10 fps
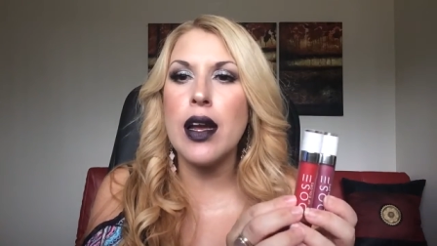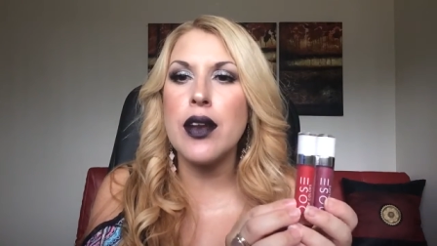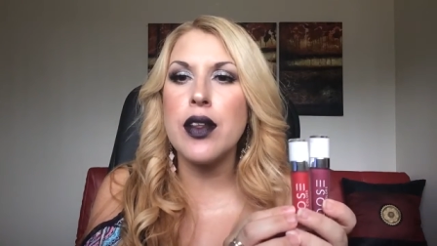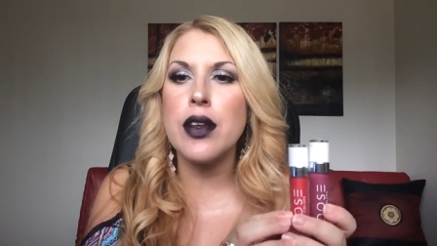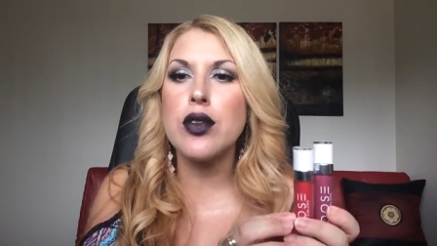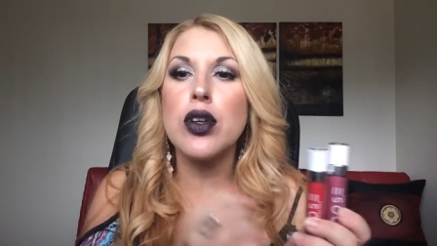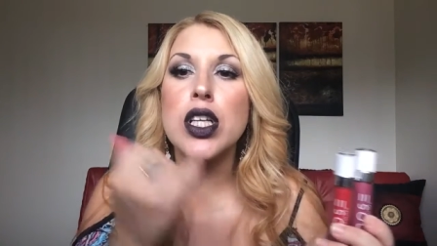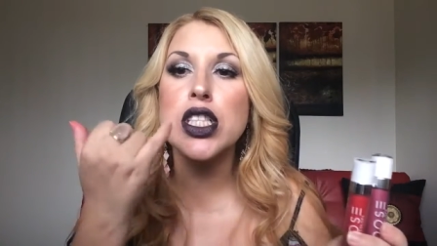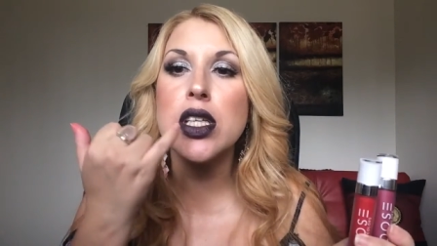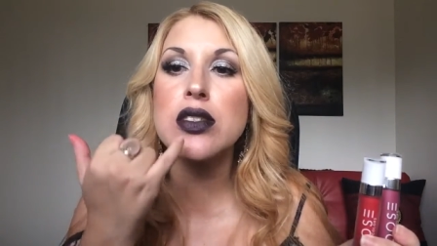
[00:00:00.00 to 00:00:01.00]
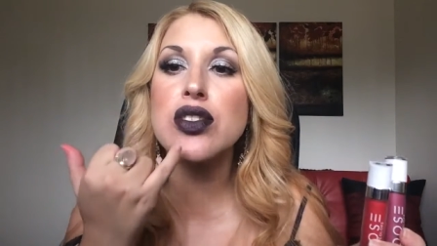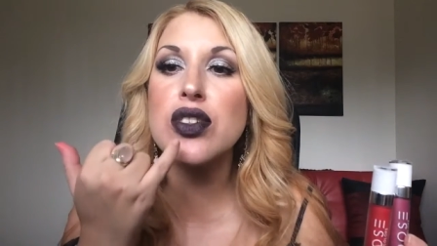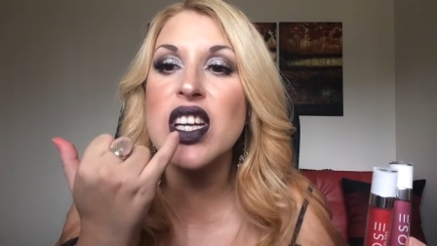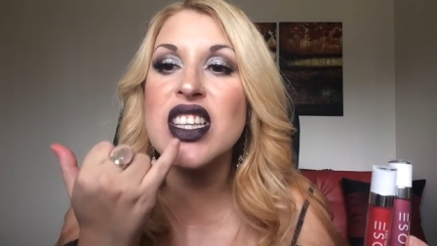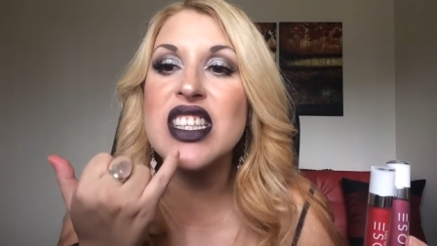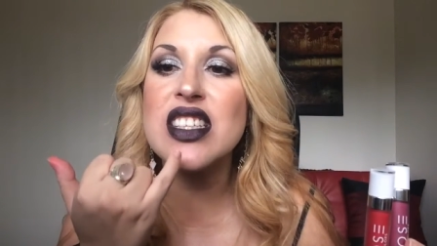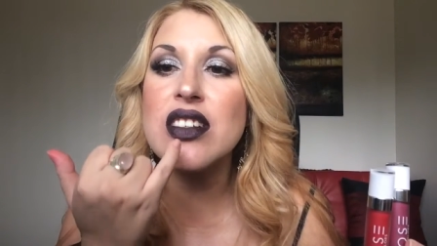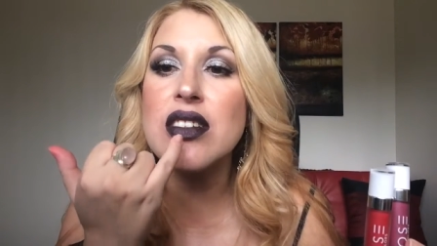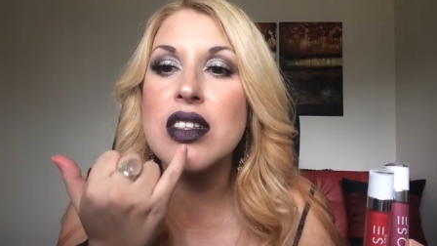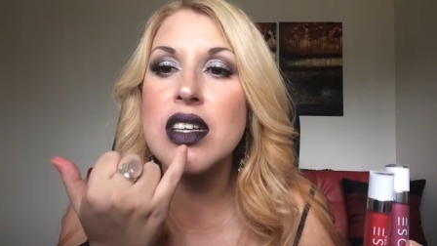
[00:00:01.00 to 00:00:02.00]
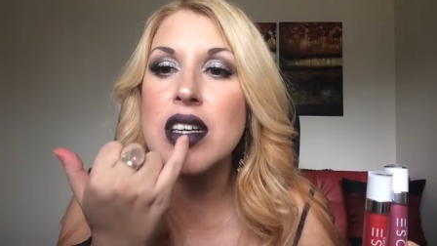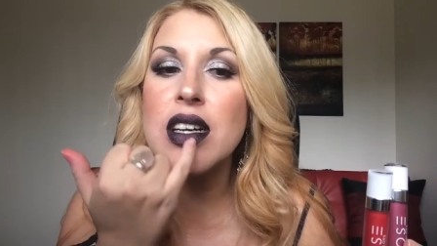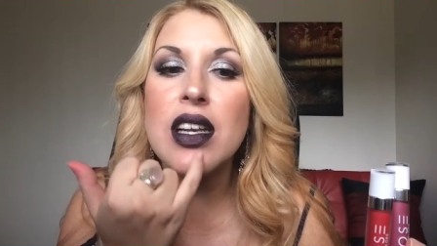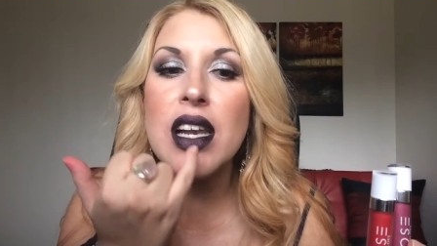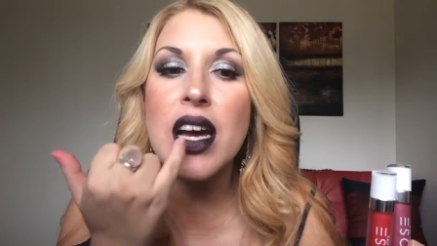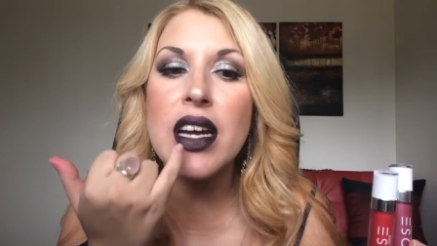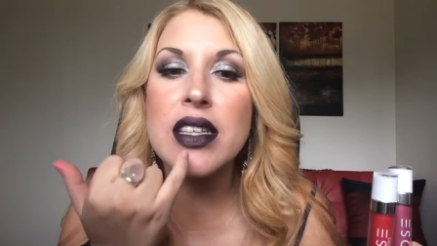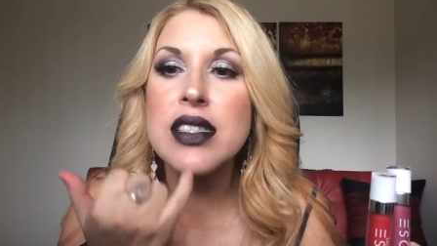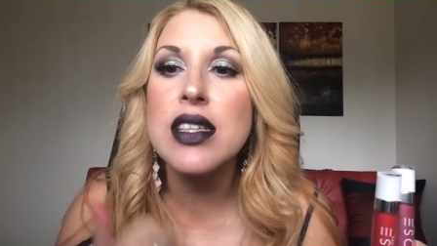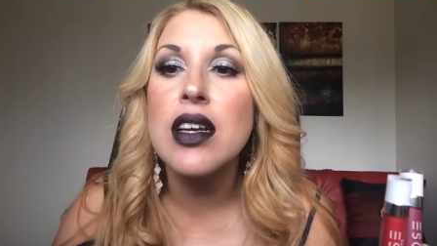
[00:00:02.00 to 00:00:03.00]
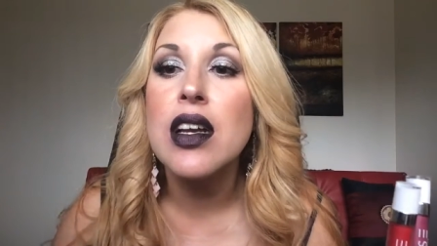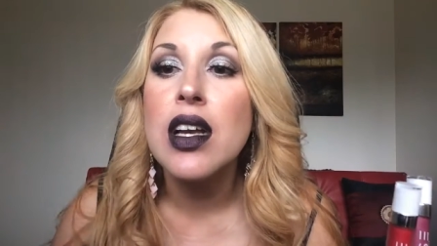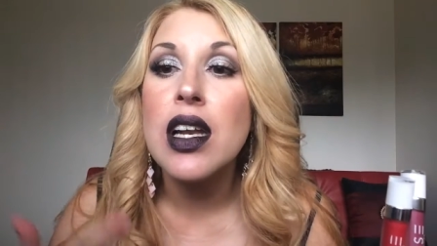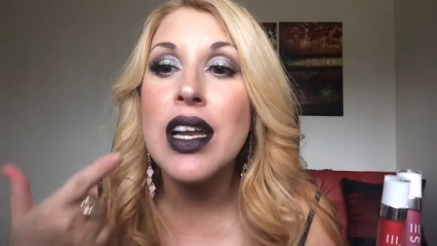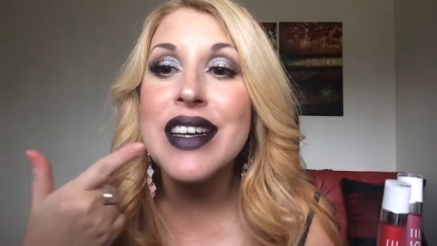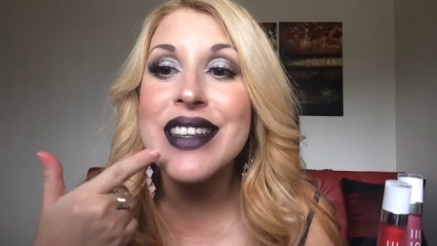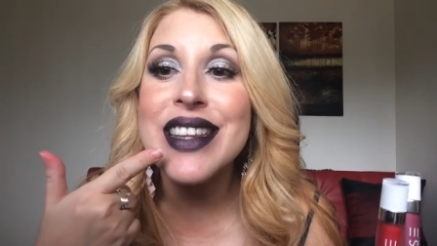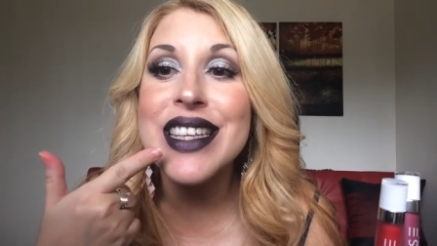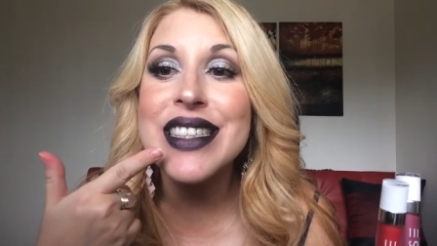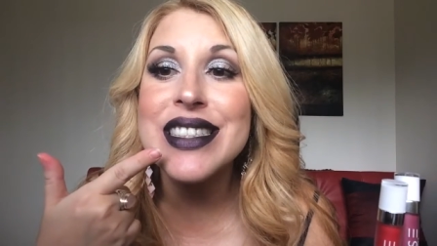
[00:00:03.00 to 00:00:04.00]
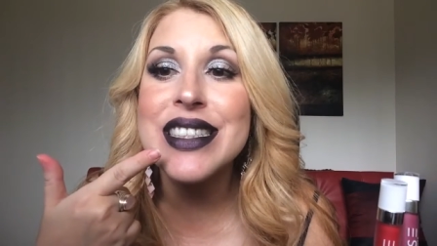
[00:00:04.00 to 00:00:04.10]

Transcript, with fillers: and they don't accentuate your lines like this